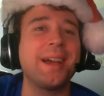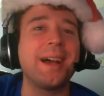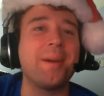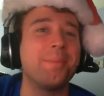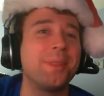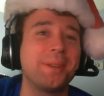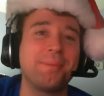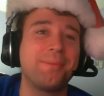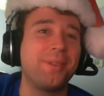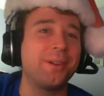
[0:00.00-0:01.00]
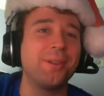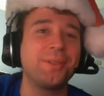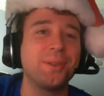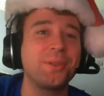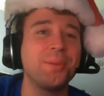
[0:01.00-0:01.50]
I'm the founder of
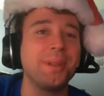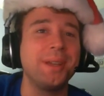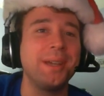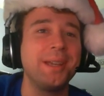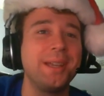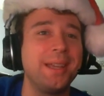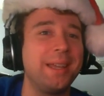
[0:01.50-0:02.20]
Social Blade,